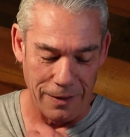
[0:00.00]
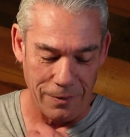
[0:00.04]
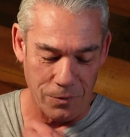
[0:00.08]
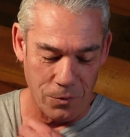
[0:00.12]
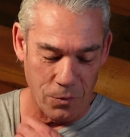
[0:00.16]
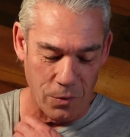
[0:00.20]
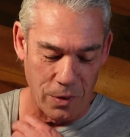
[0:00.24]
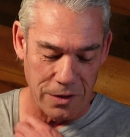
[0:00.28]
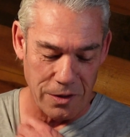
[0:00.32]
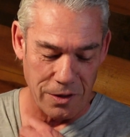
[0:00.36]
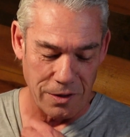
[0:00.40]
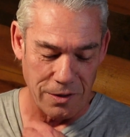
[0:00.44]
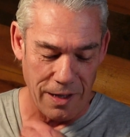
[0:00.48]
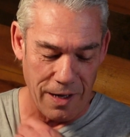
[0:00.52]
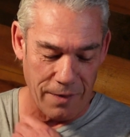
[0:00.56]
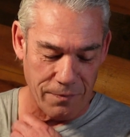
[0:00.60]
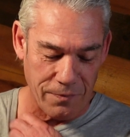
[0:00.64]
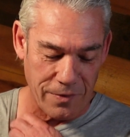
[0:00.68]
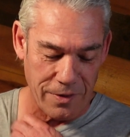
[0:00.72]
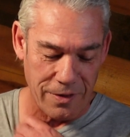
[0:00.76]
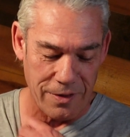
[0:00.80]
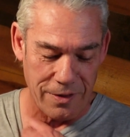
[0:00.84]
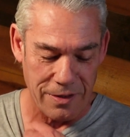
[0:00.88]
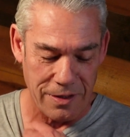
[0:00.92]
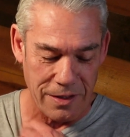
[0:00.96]
which
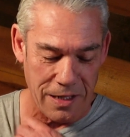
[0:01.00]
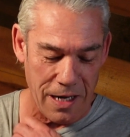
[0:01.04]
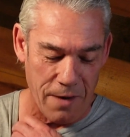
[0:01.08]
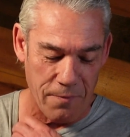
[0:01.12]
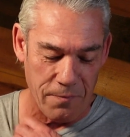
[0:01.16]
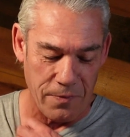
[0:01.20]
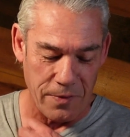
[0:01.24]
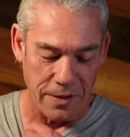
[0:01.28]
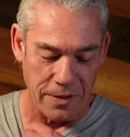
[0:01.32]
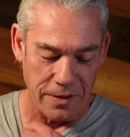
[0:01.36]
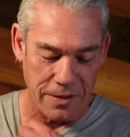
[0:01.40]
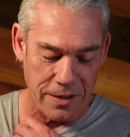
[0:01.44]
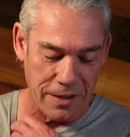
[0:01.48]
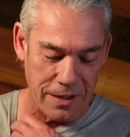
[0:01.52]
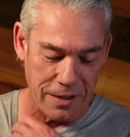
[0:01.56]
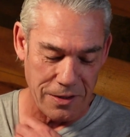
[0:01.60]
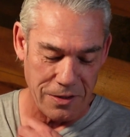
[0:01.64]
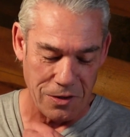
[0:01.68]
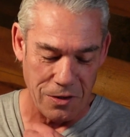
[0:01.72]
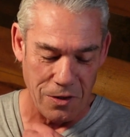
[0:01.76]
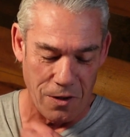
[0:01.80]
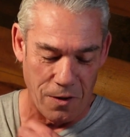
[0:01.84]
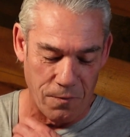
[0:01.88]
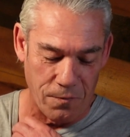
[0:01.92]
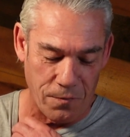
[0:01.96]
left San
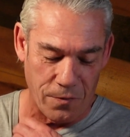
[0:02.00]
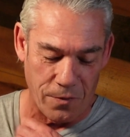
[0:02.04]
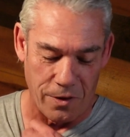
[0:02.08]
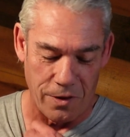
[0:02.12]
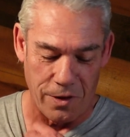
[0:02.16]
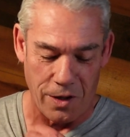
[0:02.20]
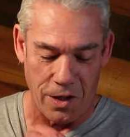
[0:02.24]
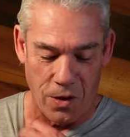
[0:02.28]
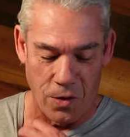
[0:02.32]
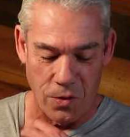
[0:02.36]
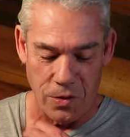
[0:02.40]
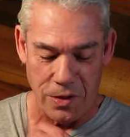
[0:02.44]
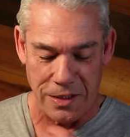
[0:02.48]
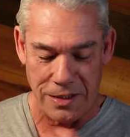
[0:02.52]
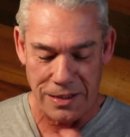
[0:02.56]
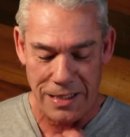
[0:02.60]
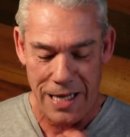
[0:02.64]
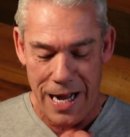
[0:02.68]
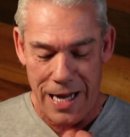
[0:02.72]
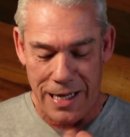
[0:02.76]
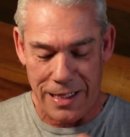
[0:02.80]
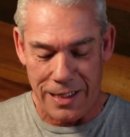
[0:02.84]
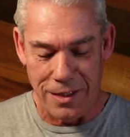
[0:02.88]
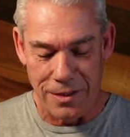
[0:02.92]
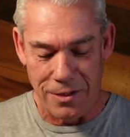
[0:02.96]
Francisco for
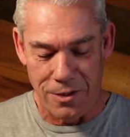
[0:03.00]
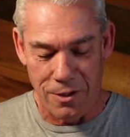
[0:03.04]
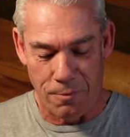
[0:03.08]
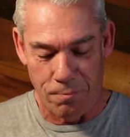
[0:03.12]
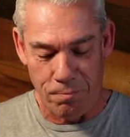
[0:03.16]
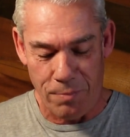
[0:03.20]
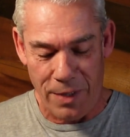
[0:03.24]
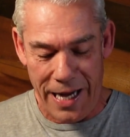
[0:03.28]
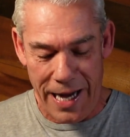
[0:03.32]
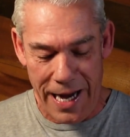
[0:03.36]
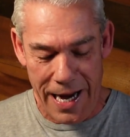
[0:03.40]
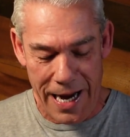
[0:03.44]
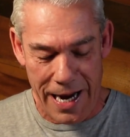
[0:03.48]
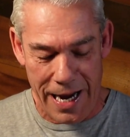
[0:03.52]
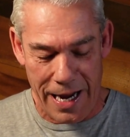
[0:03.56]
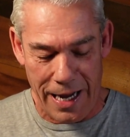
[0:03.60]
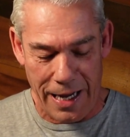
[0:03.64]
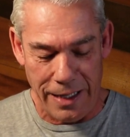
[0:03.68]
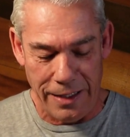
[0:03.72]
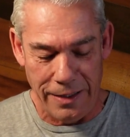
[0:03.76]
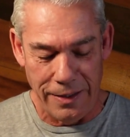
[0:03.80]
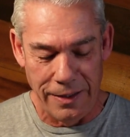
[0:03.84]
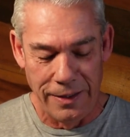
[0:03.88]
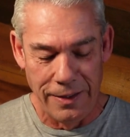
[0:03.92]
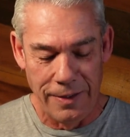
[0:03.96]
Osaka,
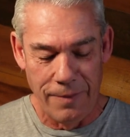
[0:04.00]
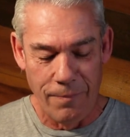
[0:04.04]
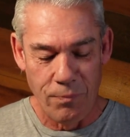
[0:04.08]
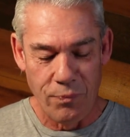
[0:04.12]
Japan,